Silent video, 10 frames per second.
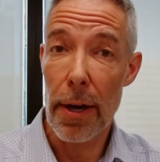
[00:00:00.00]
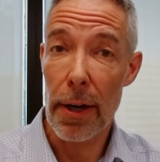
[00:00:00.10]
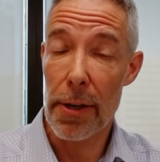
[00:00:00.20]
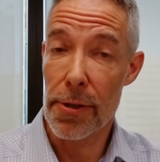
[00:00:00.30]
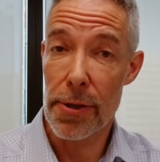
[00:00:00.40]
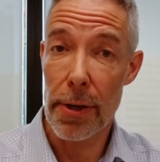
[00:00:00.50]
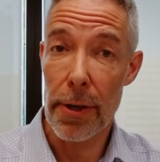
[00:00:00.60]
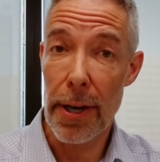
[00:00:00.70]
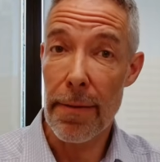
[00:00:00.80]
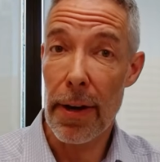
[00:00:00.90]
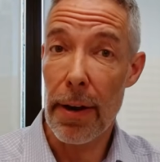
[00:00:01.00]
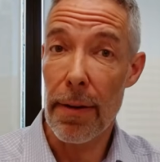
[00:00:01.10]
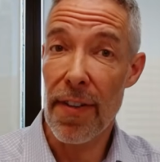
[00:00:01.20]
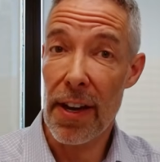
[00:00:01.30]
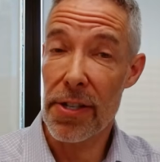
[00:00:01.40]
of concern even in
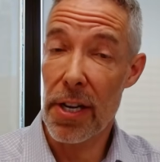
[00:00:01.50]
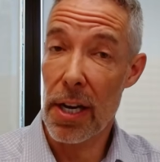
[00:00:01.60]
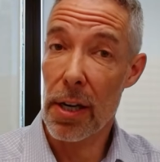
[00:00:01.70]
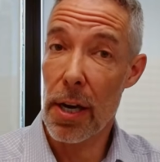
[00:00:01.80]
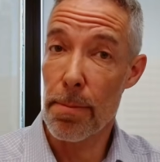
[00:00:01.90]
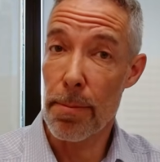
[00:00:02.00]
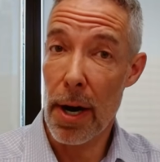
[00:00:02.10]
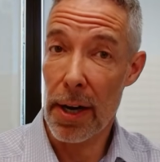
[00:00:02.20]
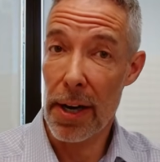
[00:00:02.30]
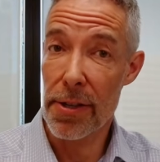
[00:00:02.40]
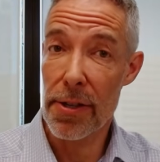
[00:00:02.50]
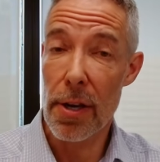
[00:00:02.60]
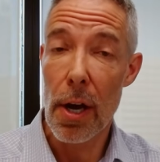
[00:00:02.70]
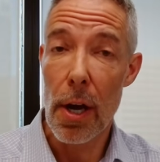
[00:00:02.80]
fixed income markets